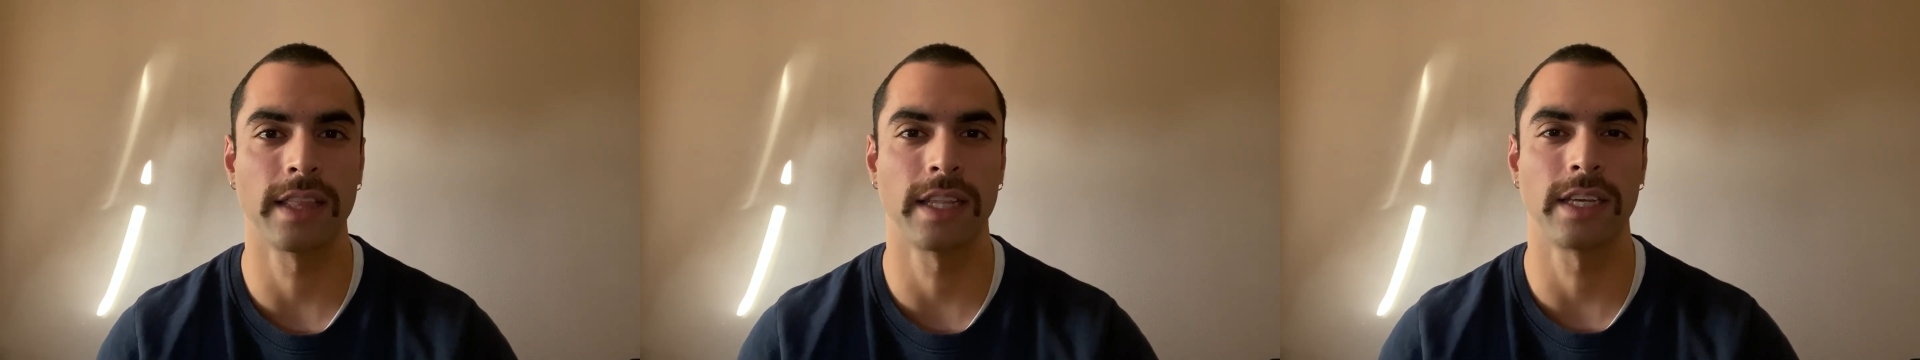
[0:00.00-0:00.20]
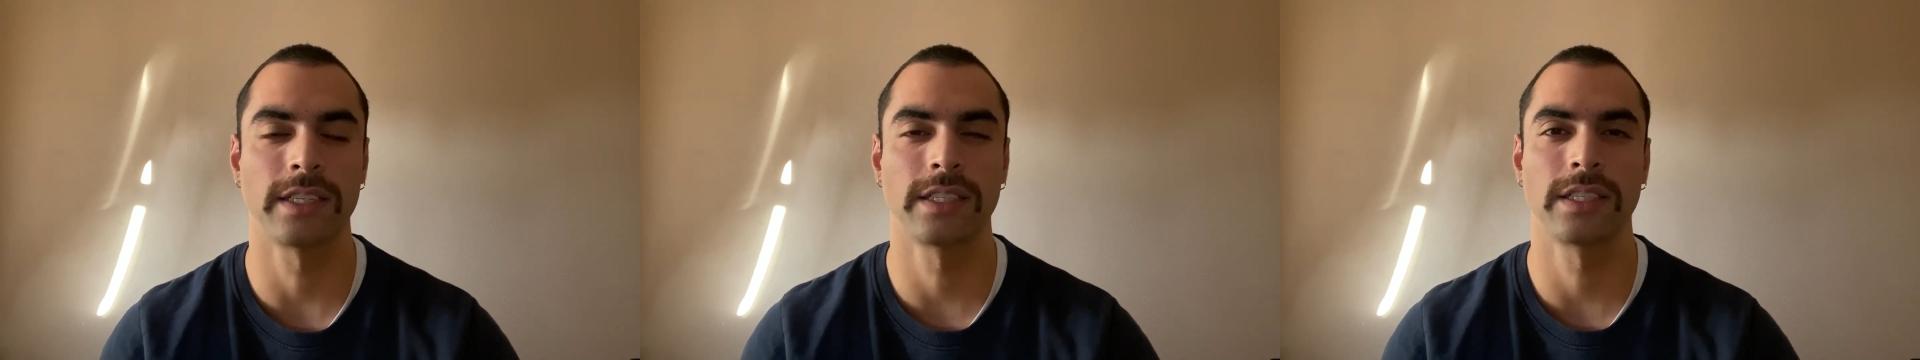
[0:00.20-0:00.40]

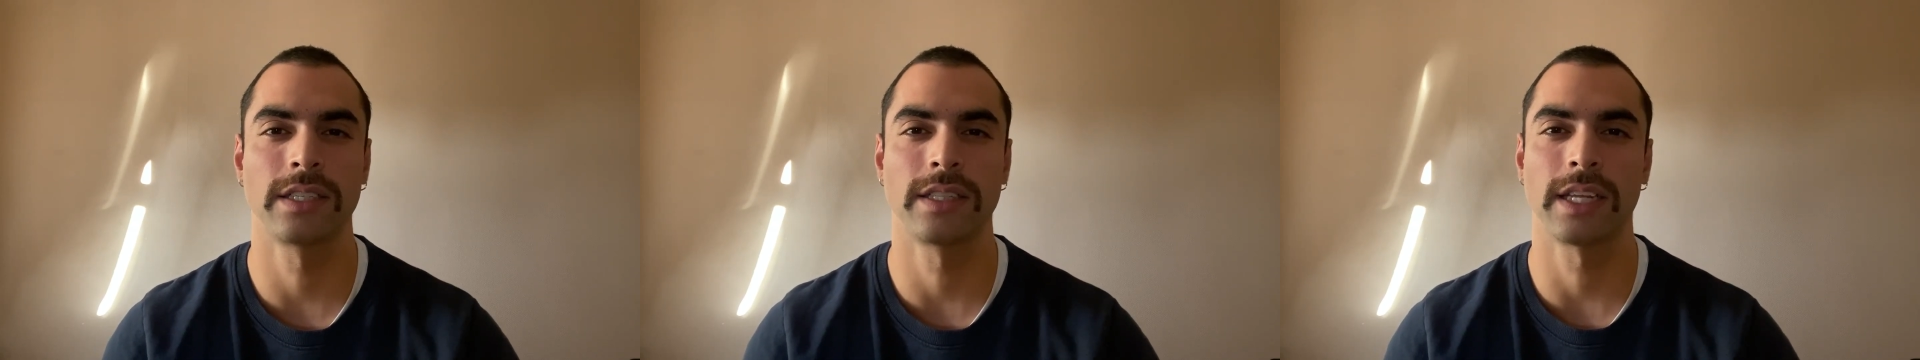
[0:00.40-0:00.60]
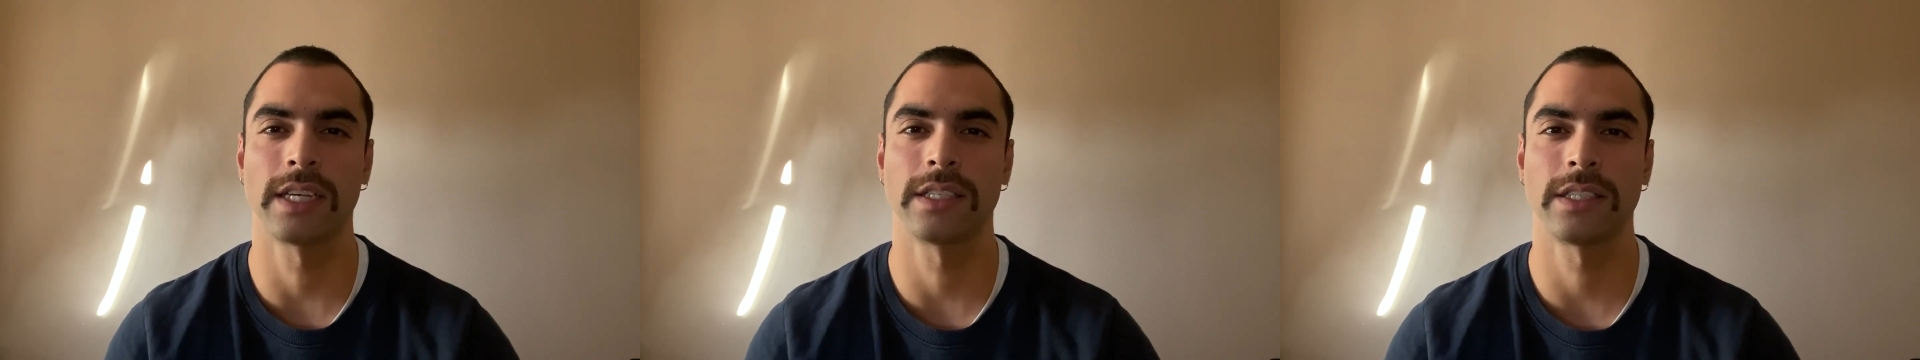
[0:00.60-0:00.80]
There's,
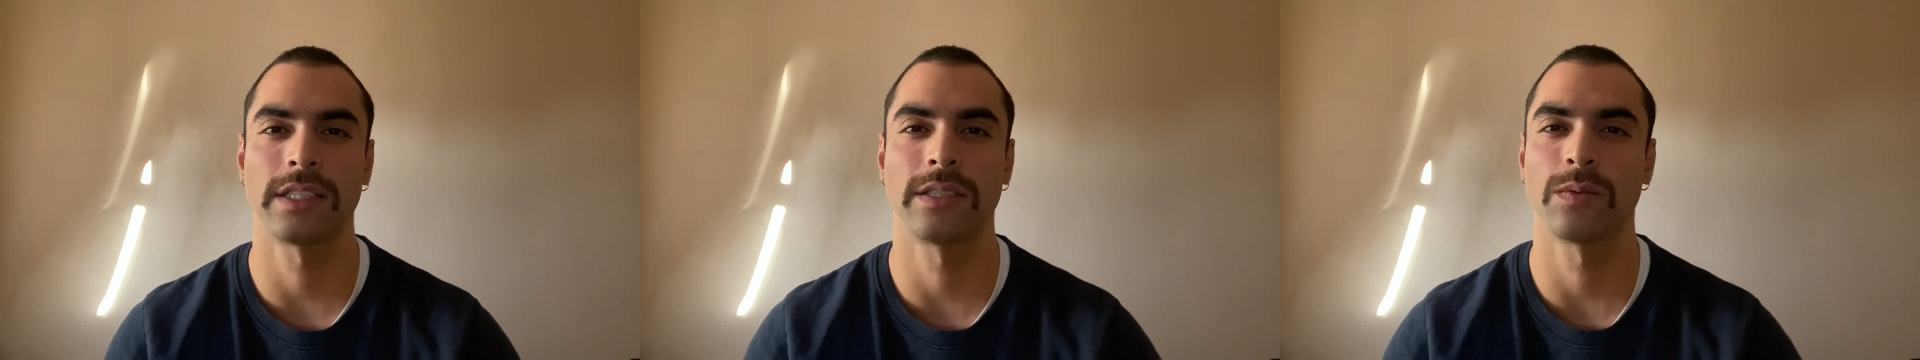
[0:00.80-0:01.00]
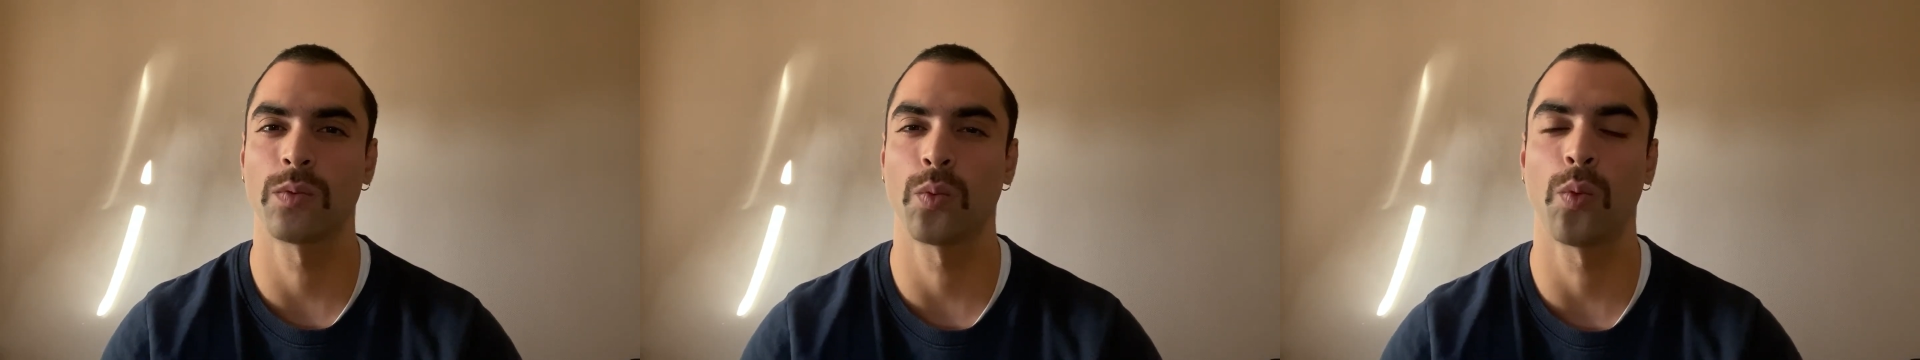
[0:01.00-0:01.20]

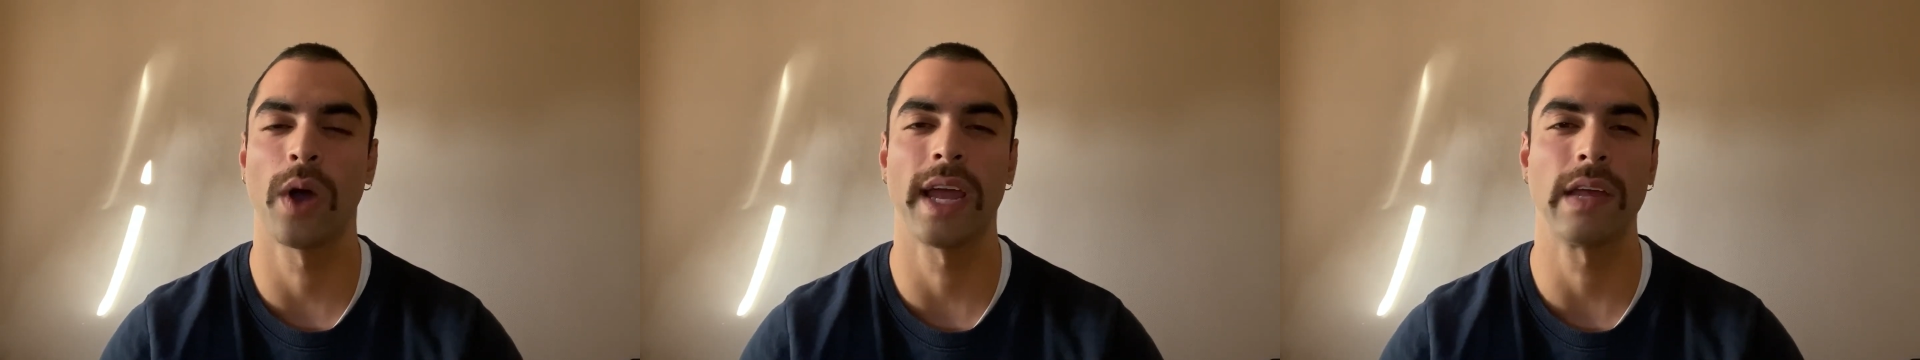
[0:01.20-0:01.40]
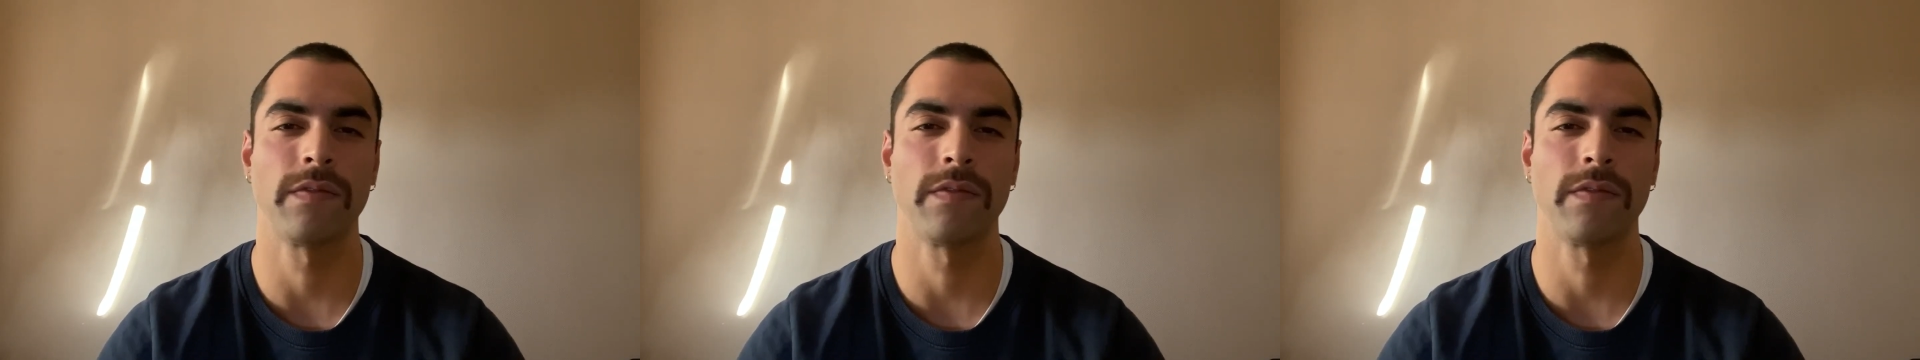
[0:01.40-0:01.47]
there's way